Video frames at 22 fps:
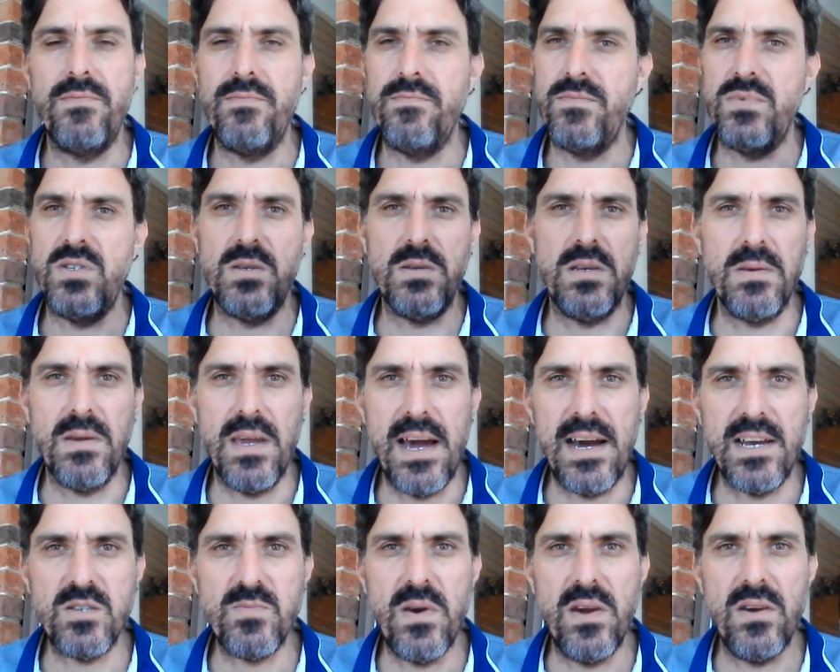
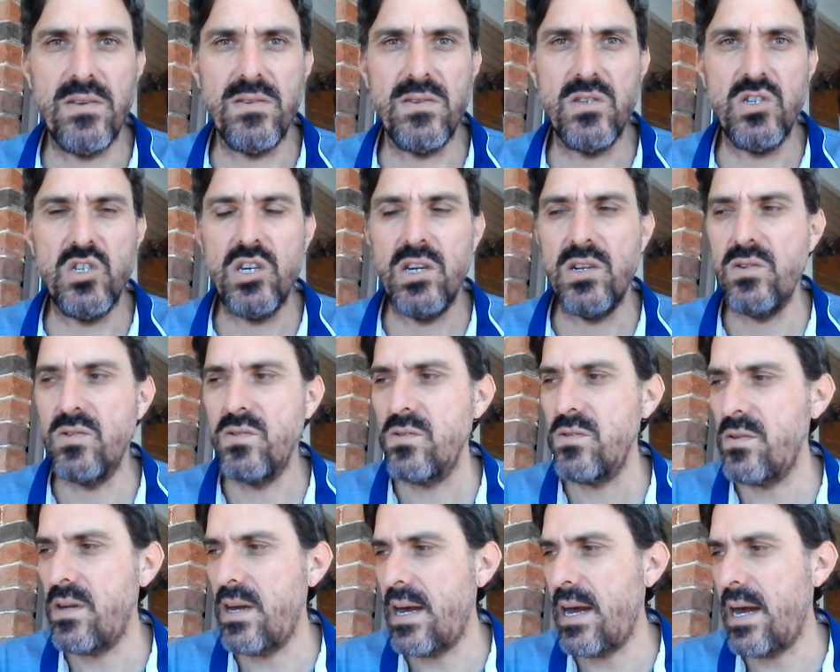cigar smokers in
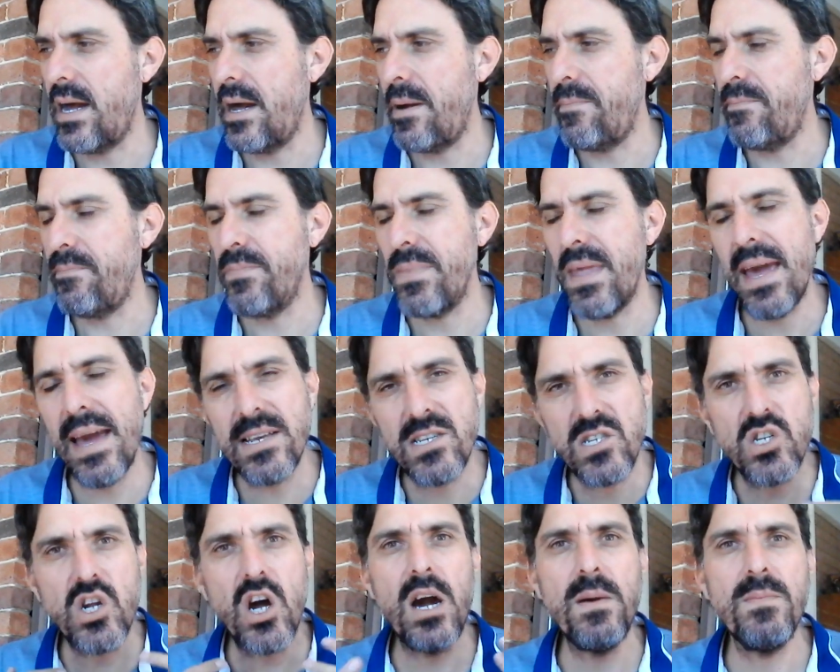general.
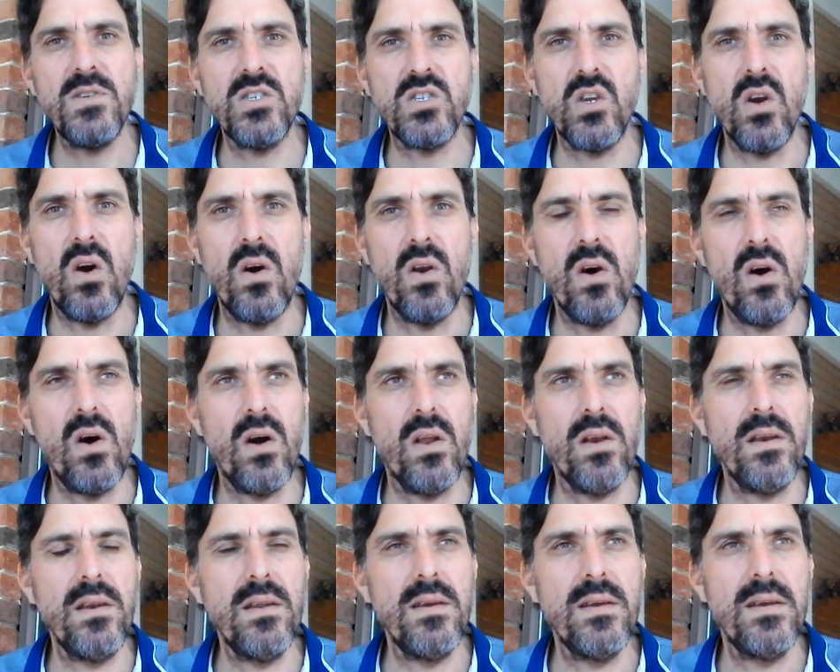As time has gone
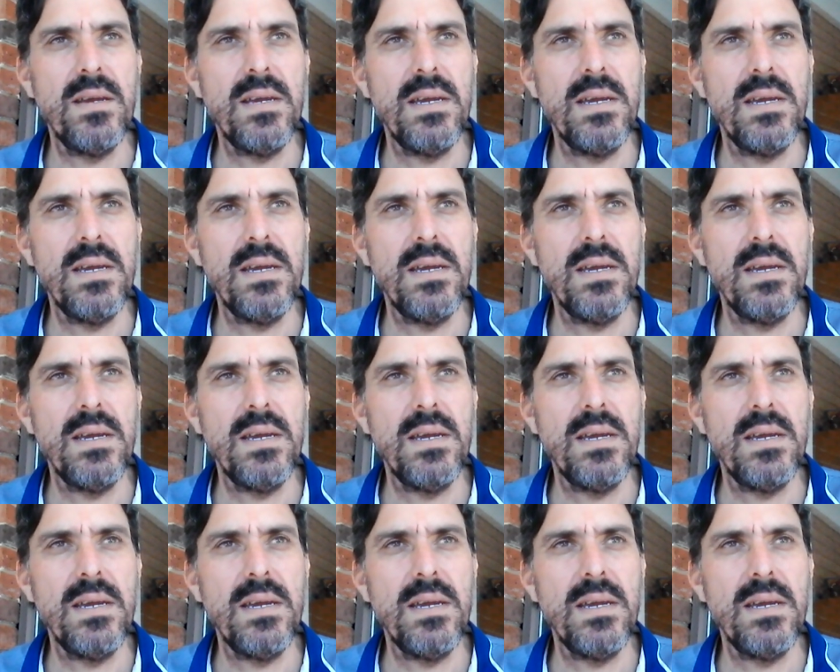on,